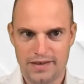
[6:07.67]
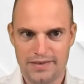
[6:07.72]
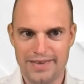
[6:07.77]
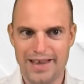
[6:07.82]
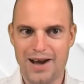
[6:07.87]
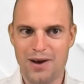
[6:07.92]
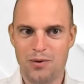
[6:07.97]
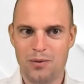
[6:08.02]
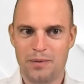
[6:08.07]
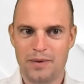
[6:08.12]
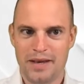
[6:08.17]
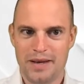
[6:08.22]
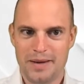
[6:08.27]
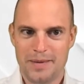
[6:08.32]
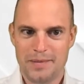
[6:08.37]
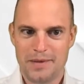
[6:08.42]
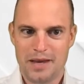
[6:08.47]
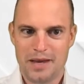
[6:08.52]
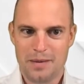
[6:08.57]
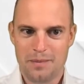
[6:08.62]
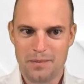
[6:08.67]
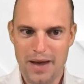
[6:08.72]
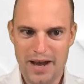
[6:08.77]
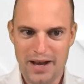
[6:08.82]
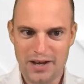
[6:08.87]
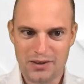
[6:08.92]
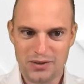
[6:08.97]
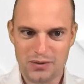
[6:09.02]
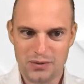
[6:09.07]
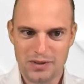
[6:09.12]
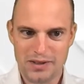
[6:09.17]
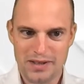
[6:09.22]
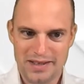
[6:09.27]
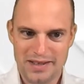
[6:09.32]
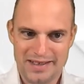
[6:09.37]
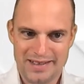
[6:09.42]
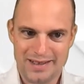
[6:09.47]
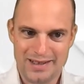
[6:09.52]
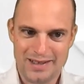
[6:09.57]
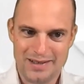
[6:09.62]
Now, back to
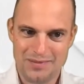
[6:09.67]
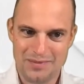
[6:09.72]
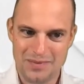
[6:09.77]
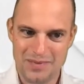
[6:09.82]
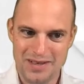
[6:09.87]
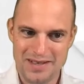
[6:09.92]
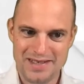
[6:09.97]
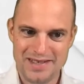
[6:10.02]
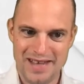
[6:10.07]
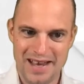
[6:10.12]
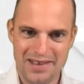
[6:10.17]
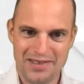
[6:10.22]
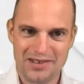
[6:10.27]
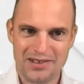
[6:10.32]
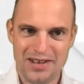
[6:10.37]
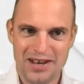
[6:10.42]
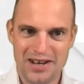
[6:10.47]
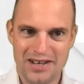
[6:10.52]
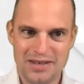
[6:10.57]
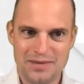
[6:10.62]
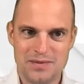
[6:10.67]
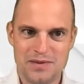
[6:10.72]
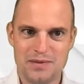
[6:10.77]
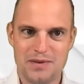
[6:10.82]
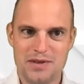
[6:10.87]
the standard items,